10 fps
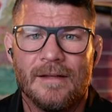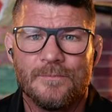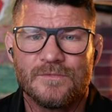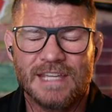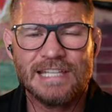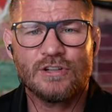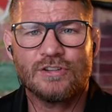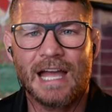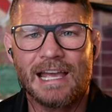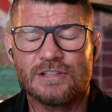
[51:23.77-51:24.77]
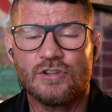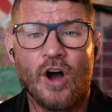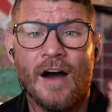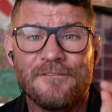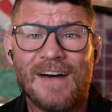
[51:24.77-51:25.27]
keto diet. No,
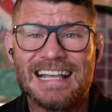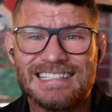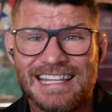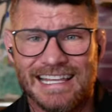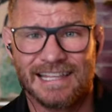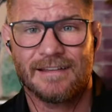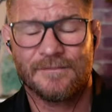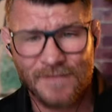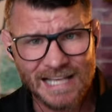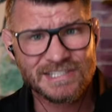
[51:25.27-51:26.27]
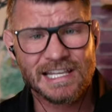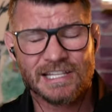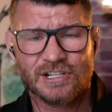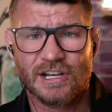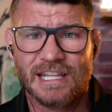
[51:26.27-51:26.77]
fasting. Fasting
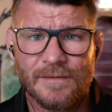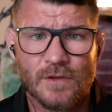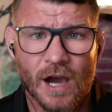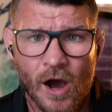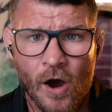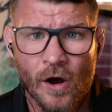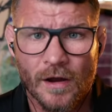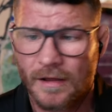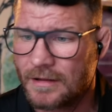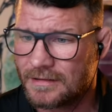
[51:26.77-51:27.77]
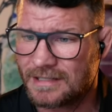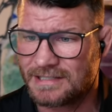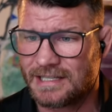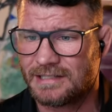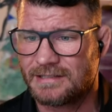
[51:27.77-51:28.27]
is going to give you a heart
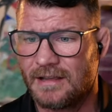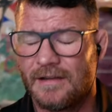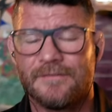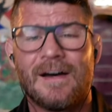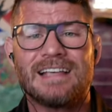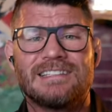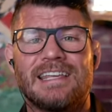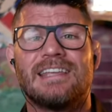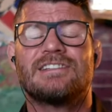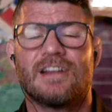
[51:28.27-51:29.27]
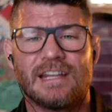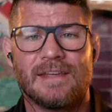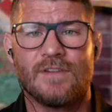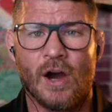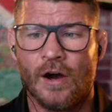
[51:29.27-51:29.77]
disease. Fasting is going to
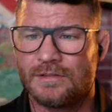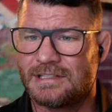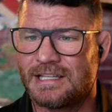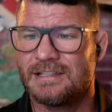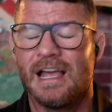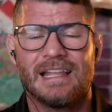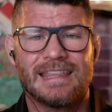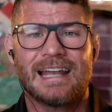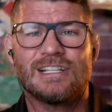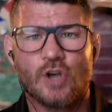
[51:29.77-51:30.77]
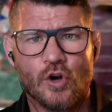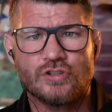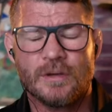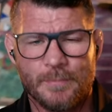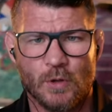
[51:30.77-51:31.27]
give you heart disease. That is
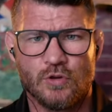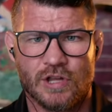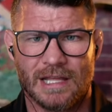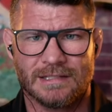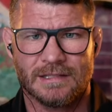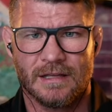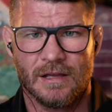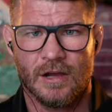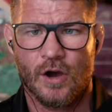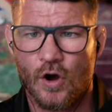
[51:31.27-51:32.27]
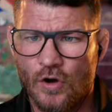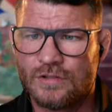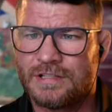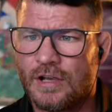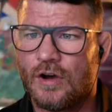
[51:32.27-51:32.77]
utter bullshit.
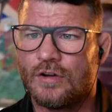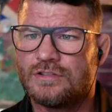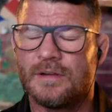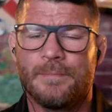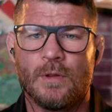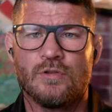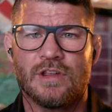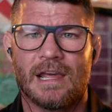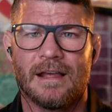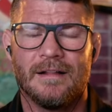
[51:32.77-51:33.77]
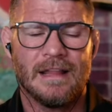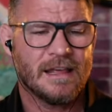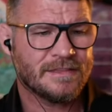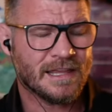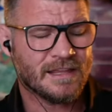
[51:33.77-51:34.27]
Utter, utter bullshit.
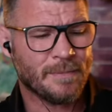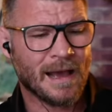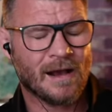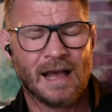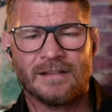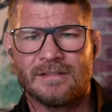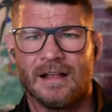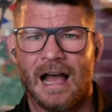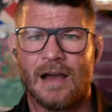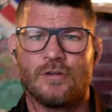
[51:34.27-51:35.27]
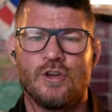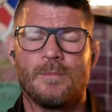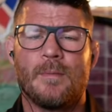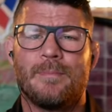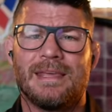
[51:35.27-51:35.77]
Think about how, how
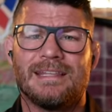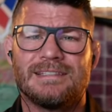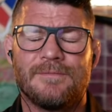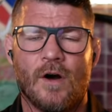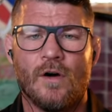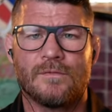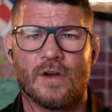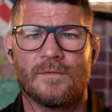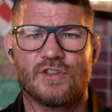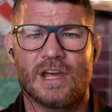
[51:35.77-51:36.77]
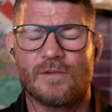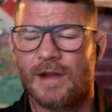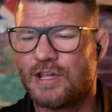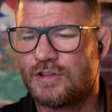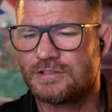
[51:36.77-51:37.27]
human beings evolved over
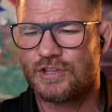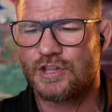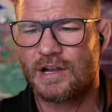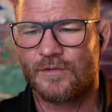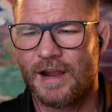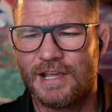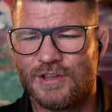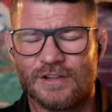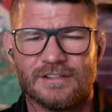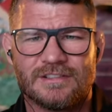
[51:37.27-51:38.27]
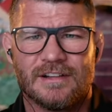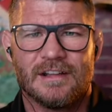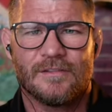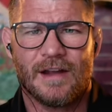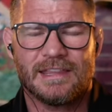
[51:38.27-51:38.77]
generations and generations,
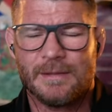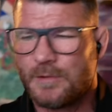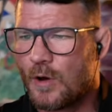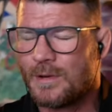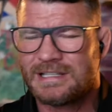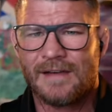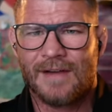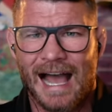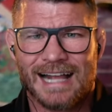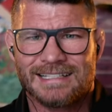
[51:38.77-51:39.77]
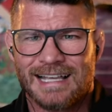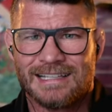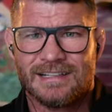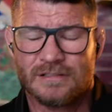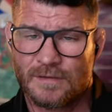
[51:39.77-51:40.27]
right? Did we always have
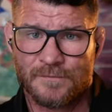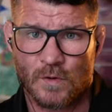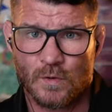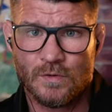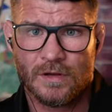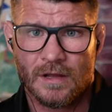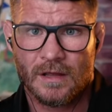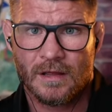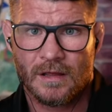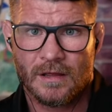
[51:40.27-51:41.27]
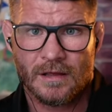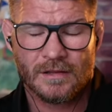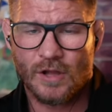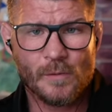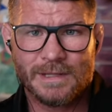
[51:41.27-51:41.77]
access to food?
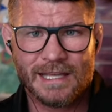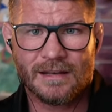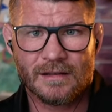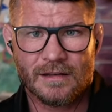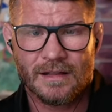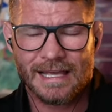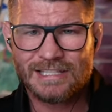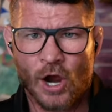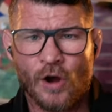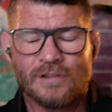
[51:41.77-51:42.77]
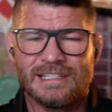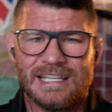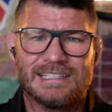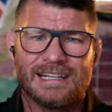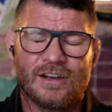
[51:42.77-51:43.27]
No, we didn't. Is heart
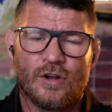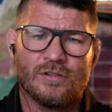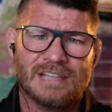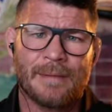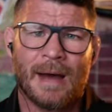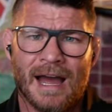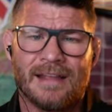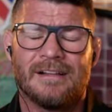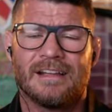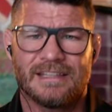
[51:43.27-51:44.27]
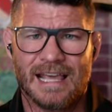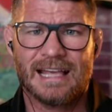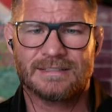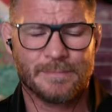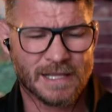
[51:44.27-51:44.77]
disease at an all-time high?
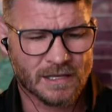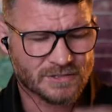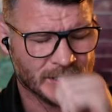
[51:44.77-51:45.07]
Yes, because